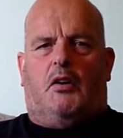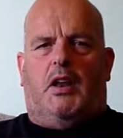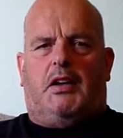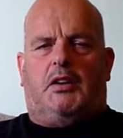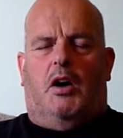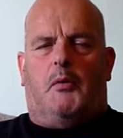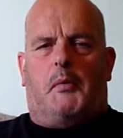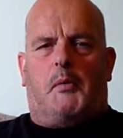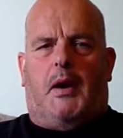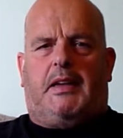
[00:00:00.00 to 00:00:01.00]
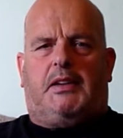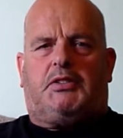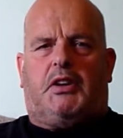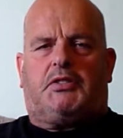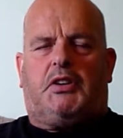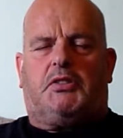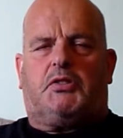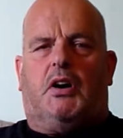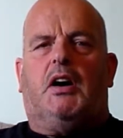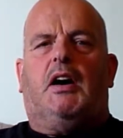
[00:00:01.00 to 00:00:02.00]
I'll let you know what the weight is,
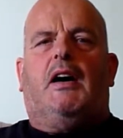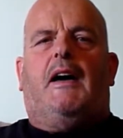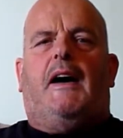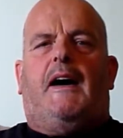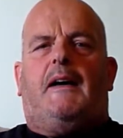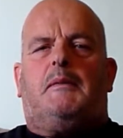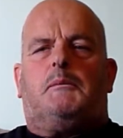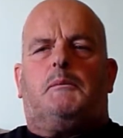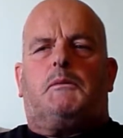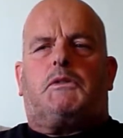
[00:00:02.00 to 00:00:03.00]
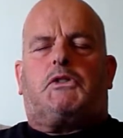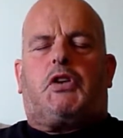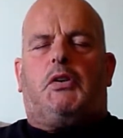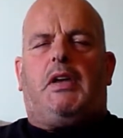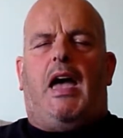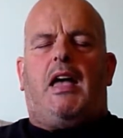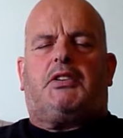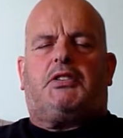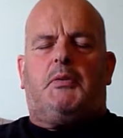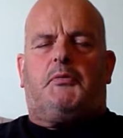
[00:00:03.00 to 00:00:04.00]
etc. So yeah,
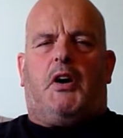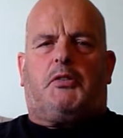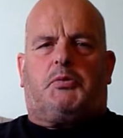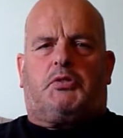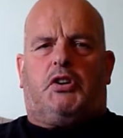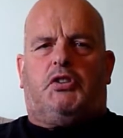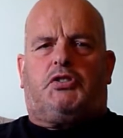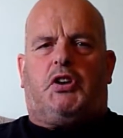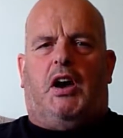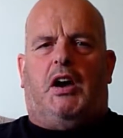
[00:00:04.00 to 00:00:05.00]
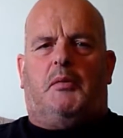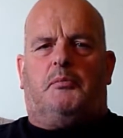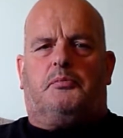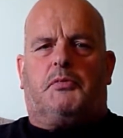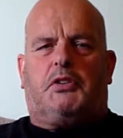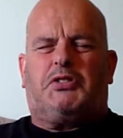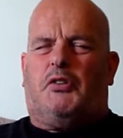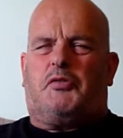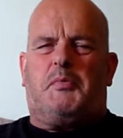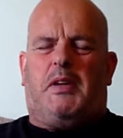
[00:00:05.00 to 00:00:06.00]
Slim Fast was good. It's
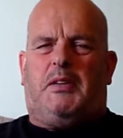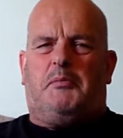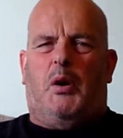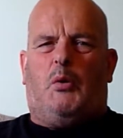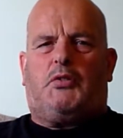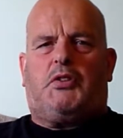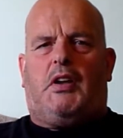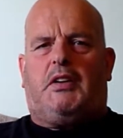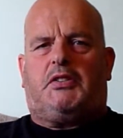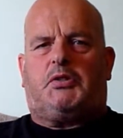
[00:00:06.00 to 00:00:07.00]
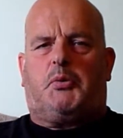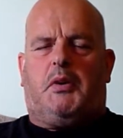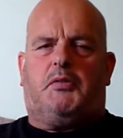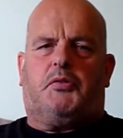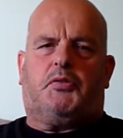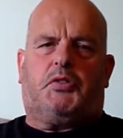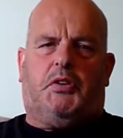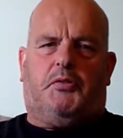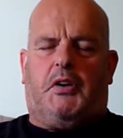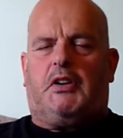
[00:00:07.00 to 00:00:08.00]
not for me. Milkshakes with the
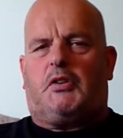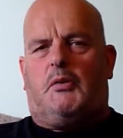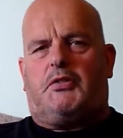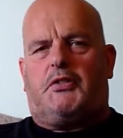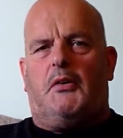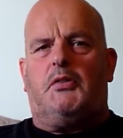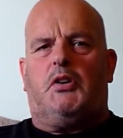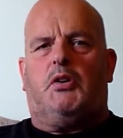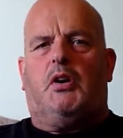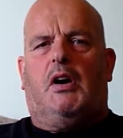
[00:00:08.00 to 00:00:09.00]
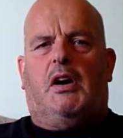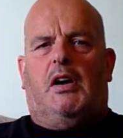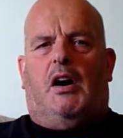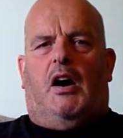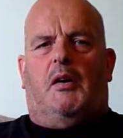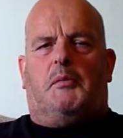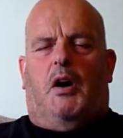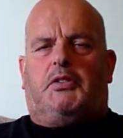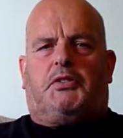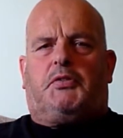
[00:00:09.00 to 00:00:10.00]
things I was showing you,
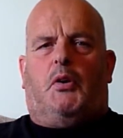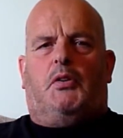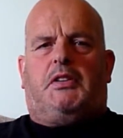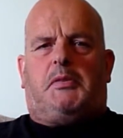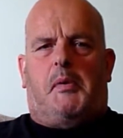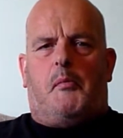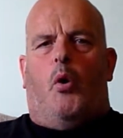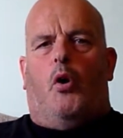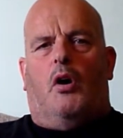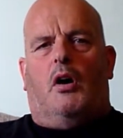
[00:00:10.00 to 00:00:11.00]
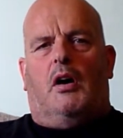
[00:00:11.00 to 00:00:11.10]
I just feel I need a bit more.